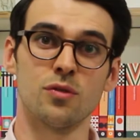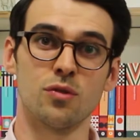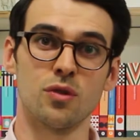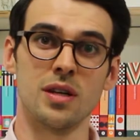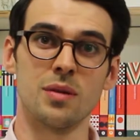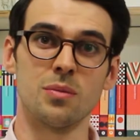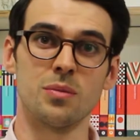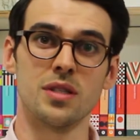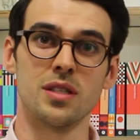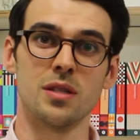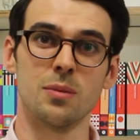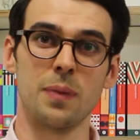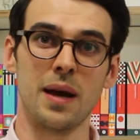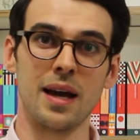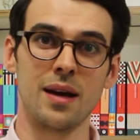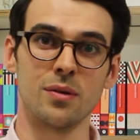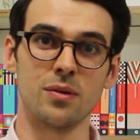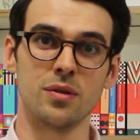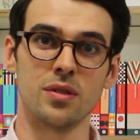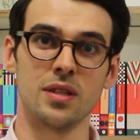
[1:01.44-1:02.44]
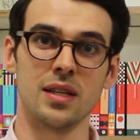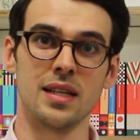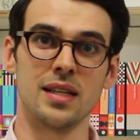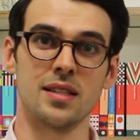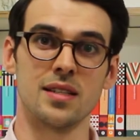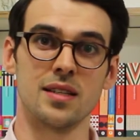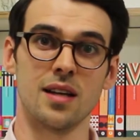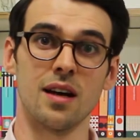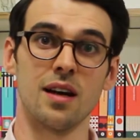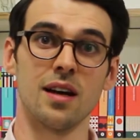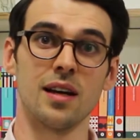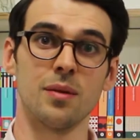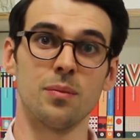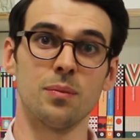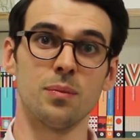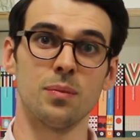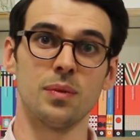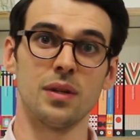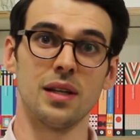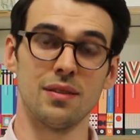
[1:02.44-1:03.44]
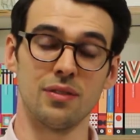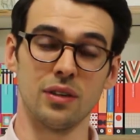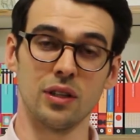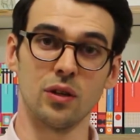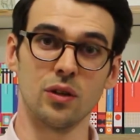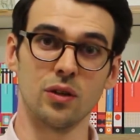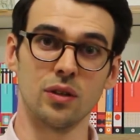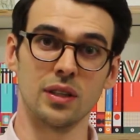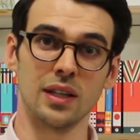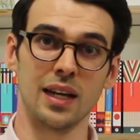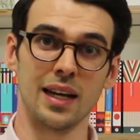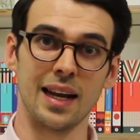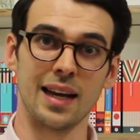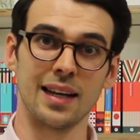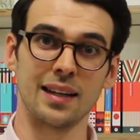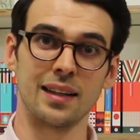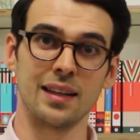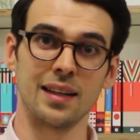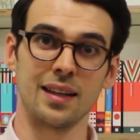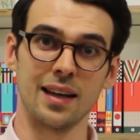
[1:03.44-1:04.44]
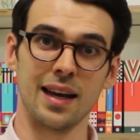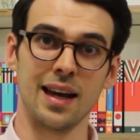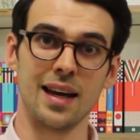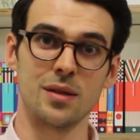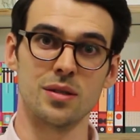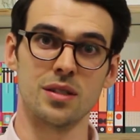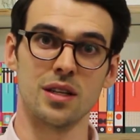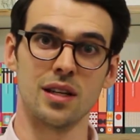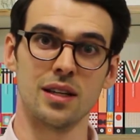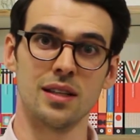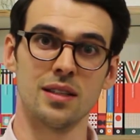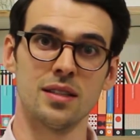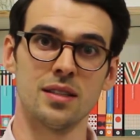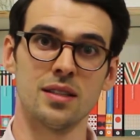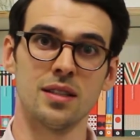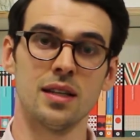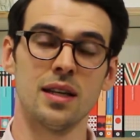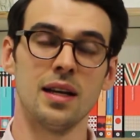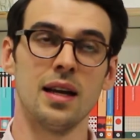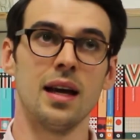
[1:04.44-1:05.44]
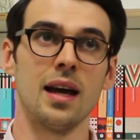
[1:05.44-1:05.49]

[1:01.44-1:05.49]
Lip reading: of Dreams is about his time living on Kailakan Lighthouse Island.